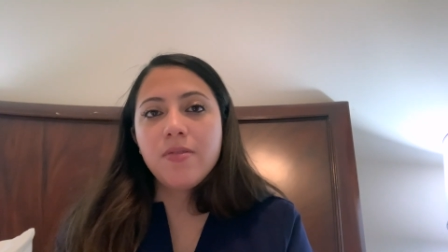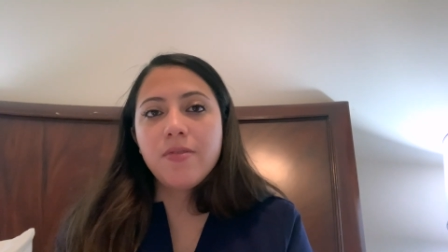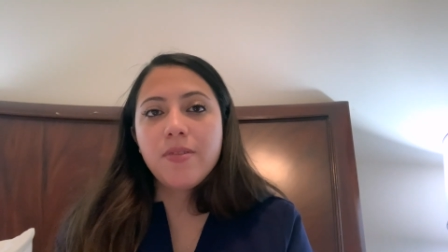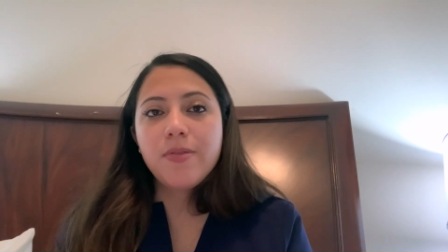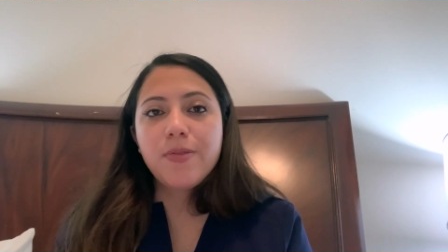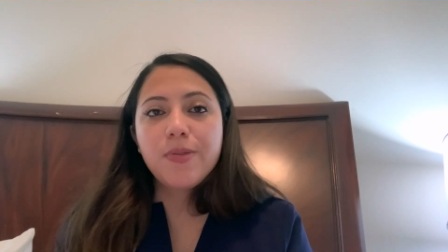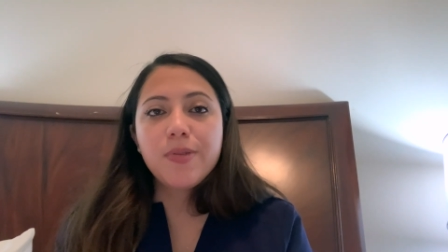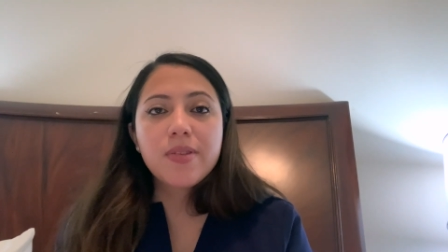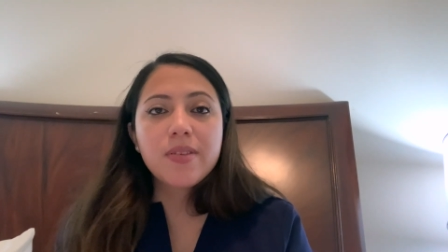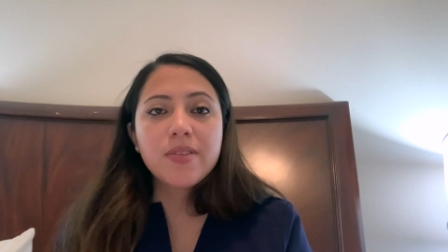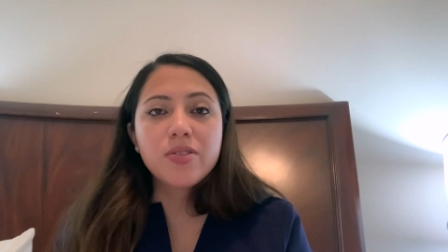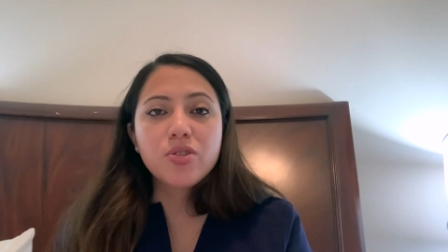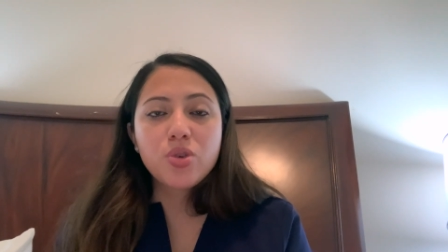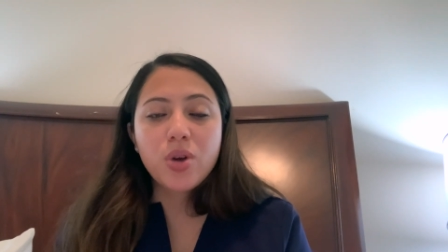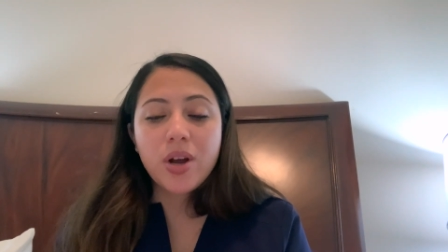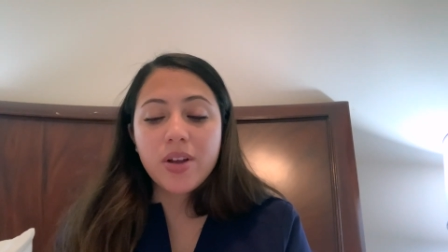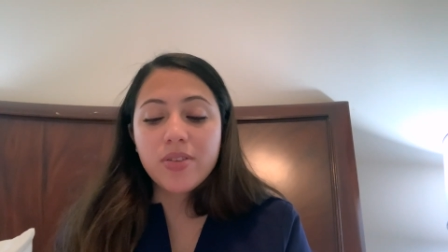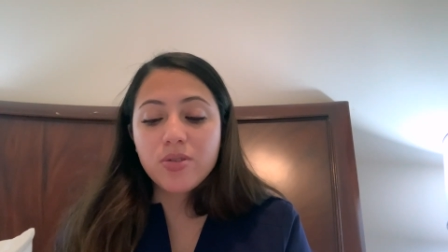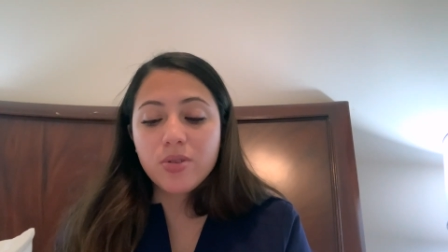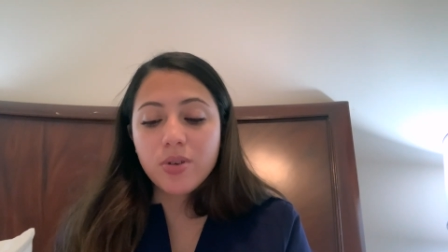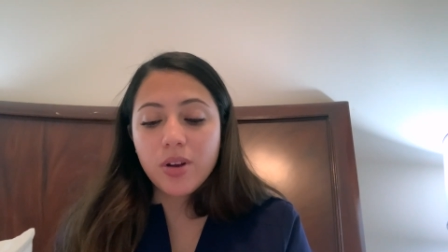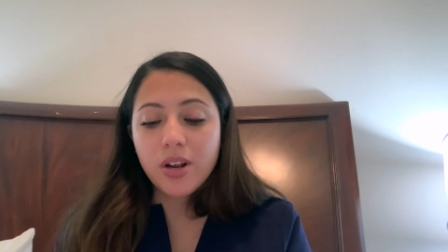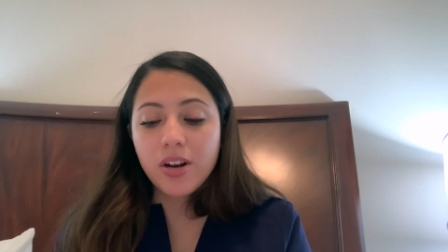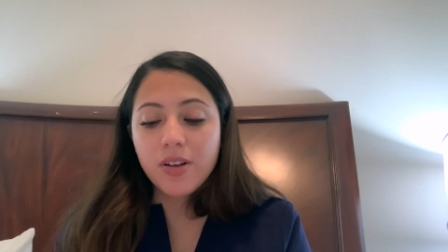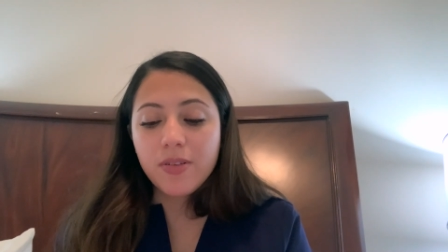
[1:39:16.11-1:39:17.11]
If it's a
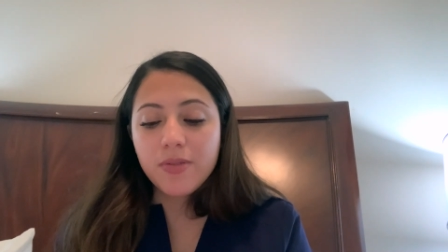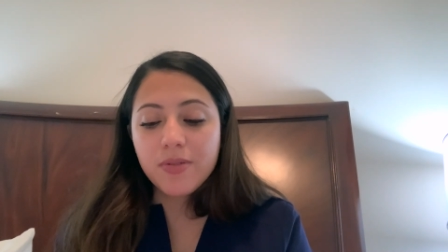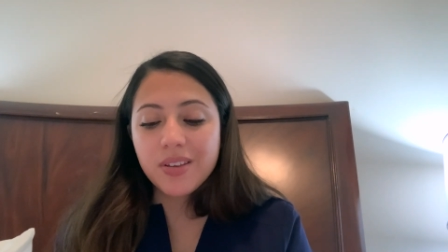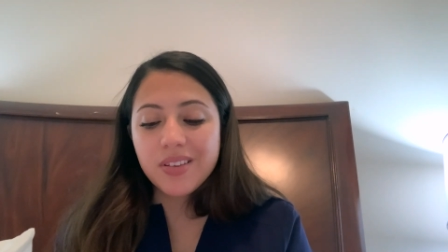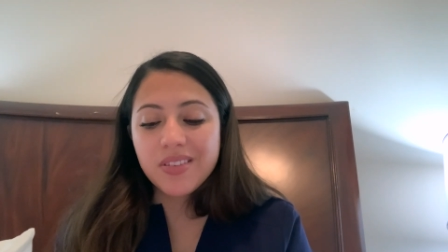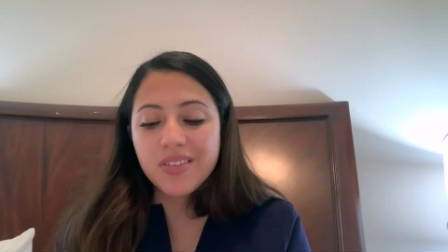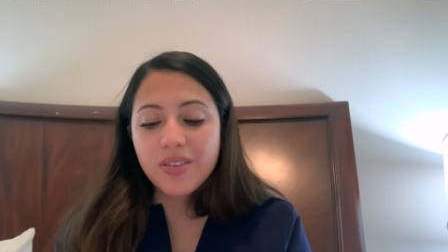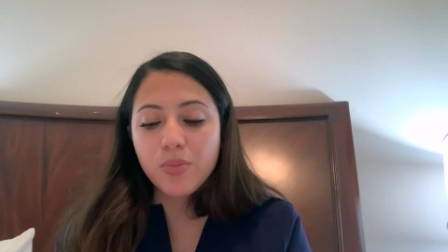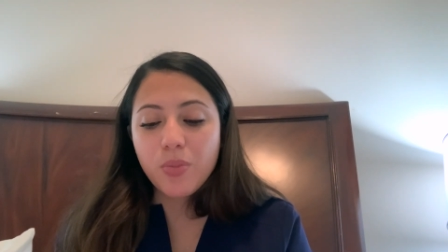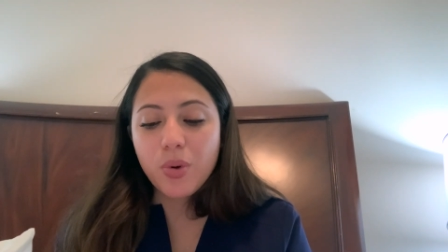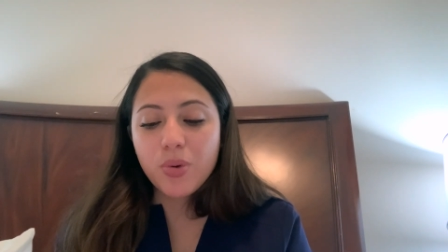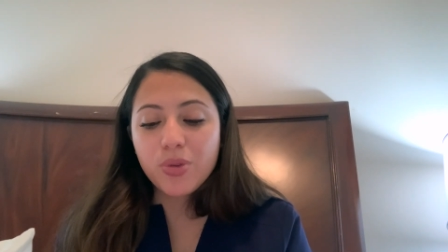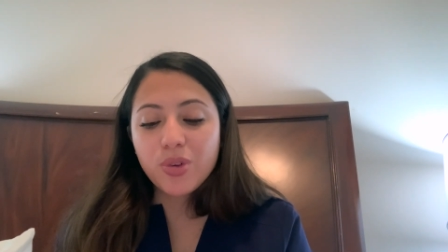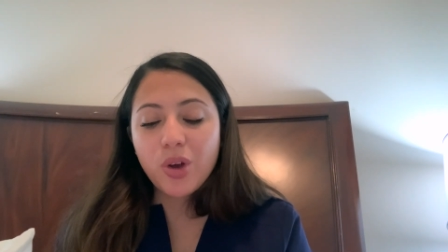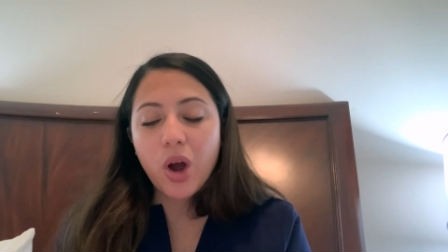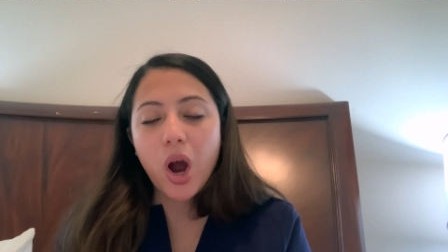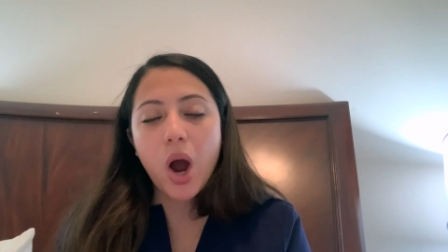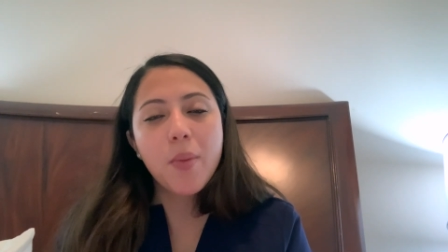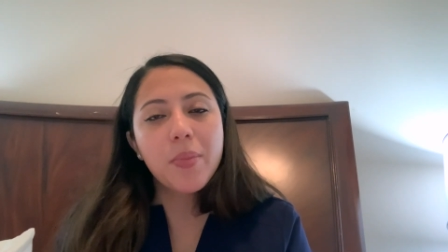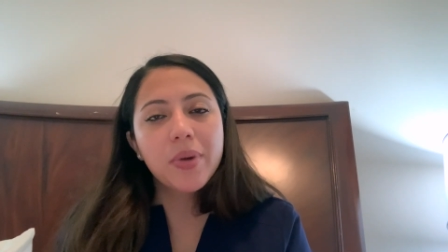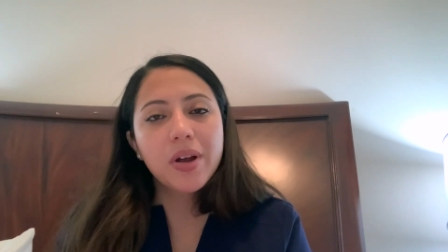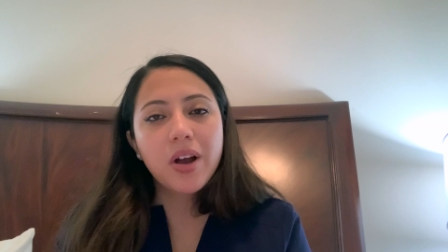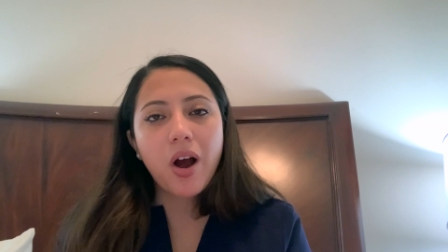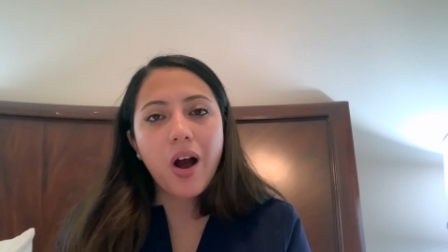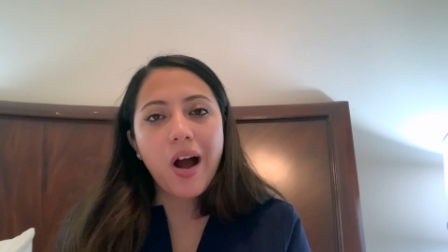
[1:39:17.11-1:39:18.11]
transudative, since the most
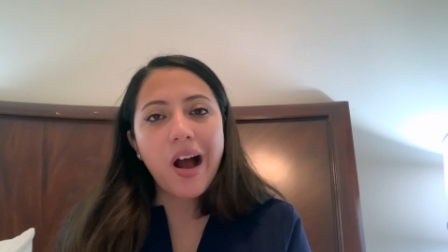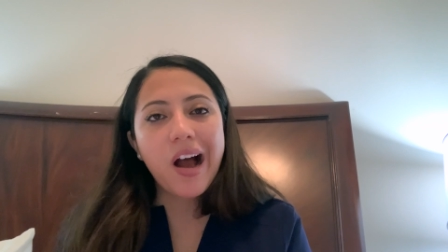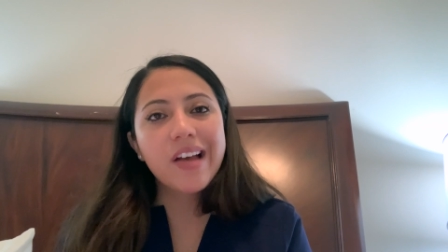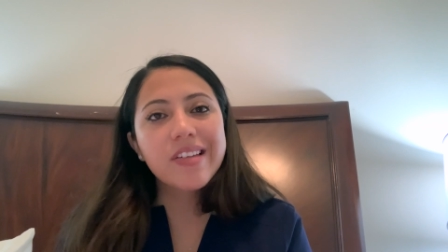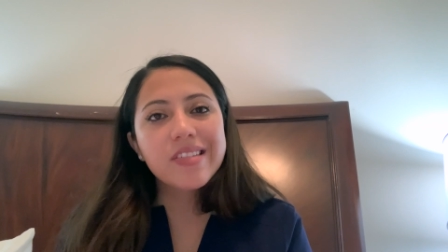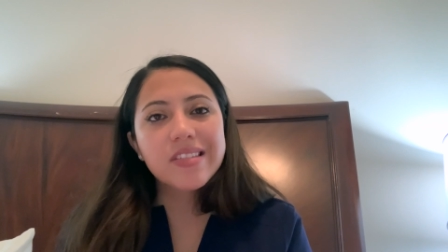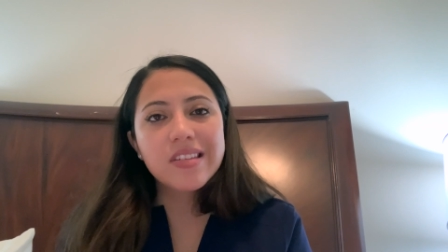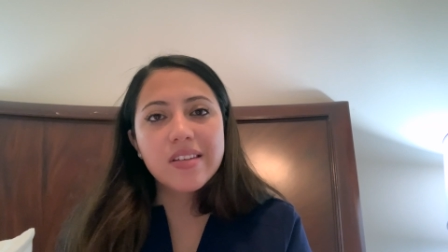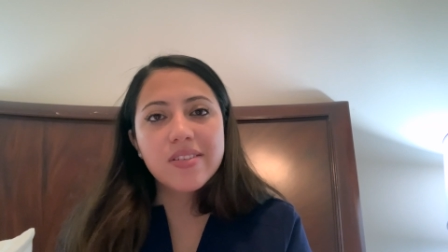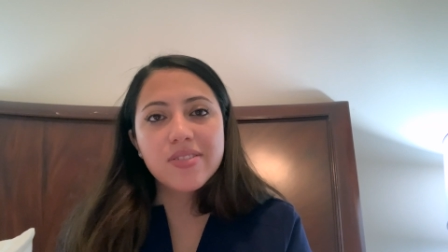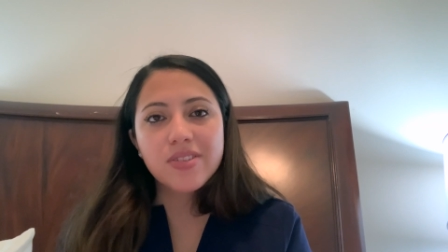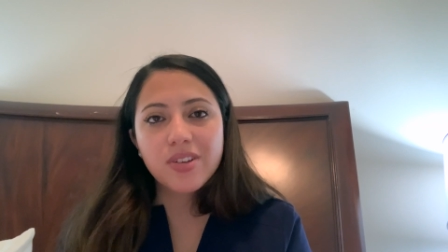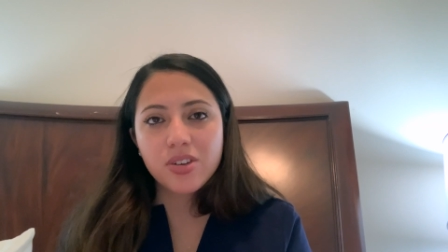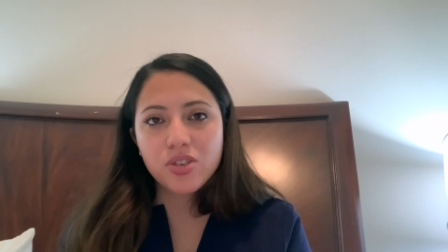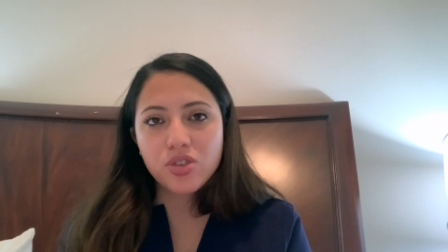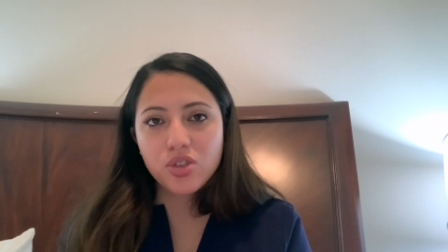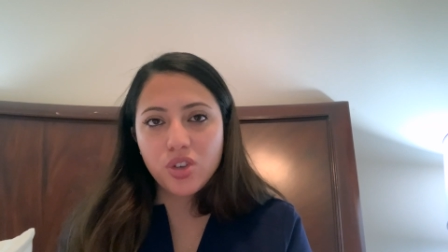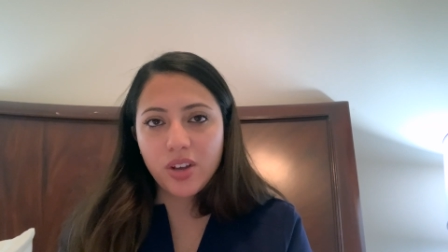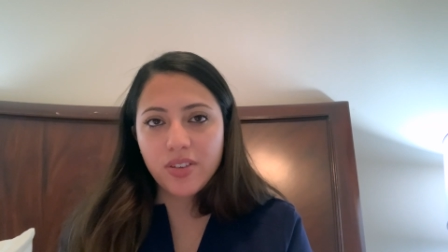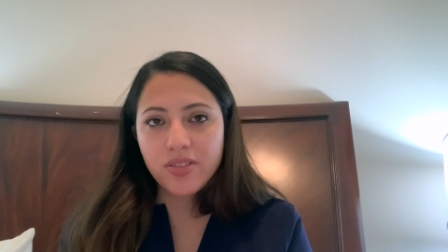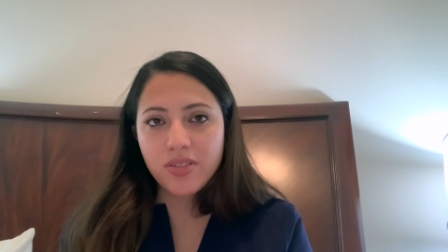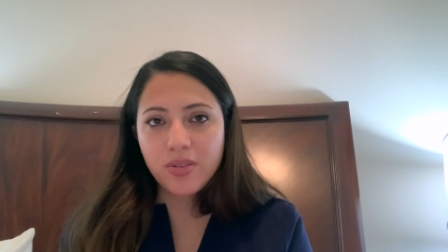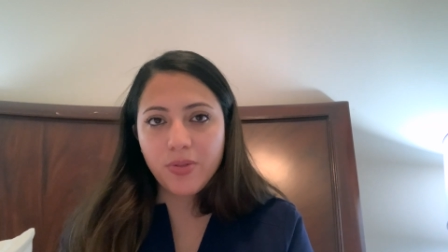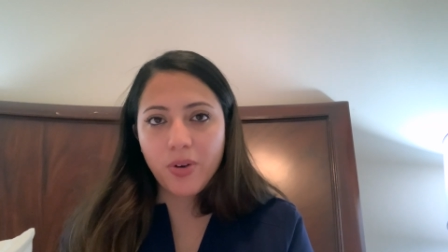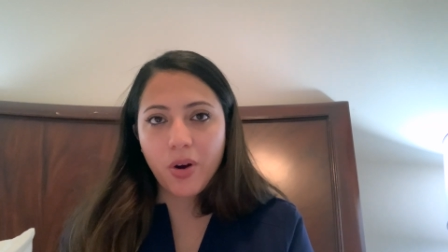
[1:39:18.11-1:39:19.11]
common cause is
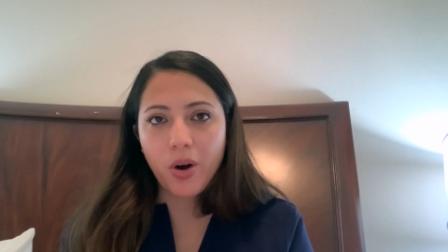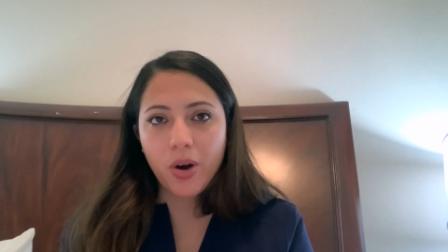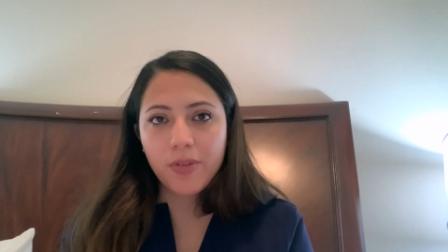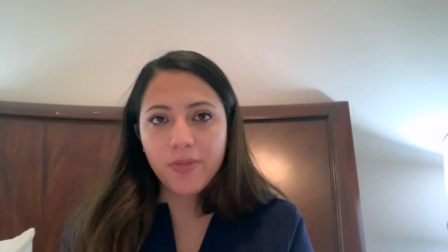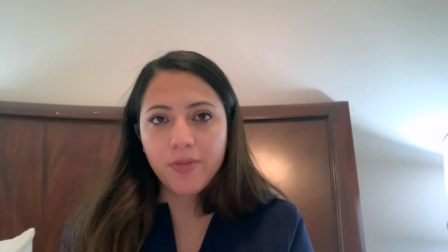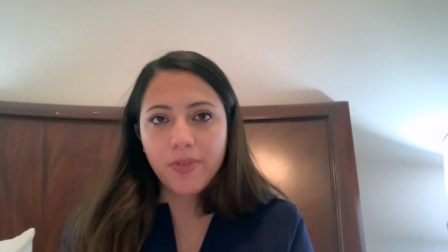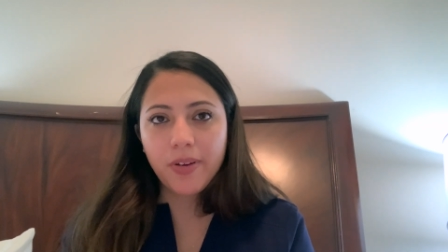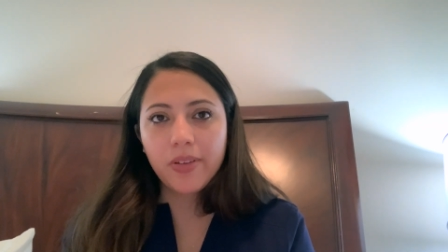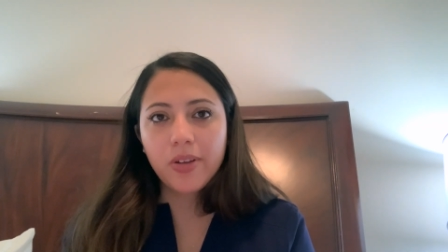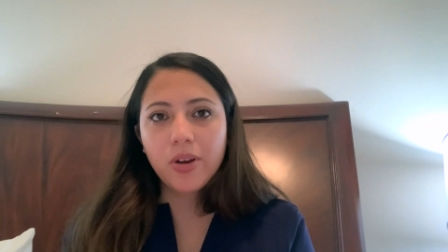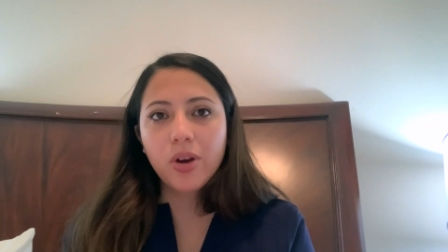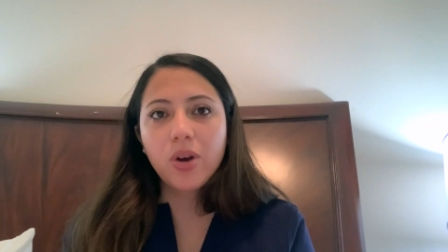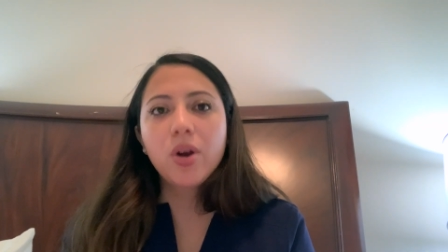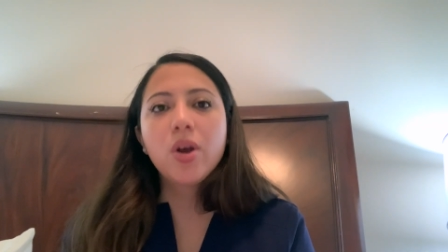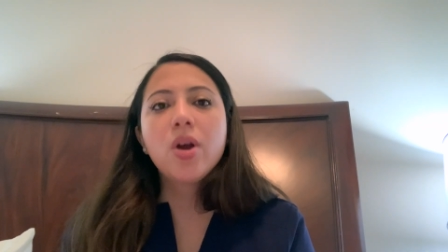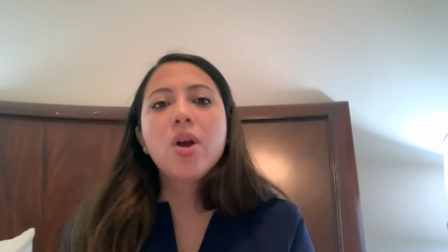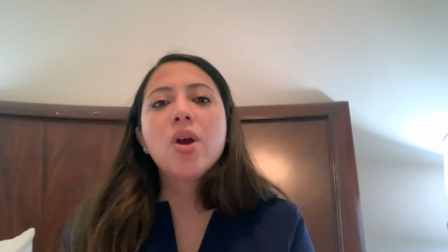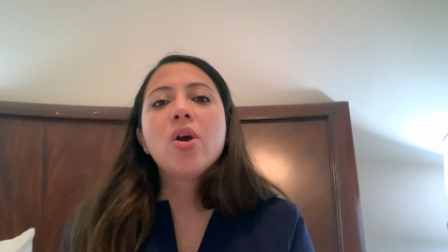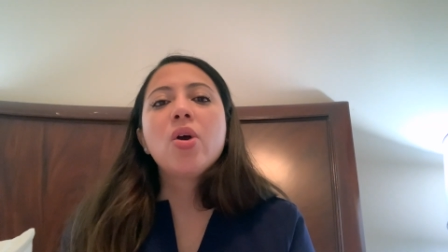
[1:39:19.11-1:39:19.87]
congestive heart failure,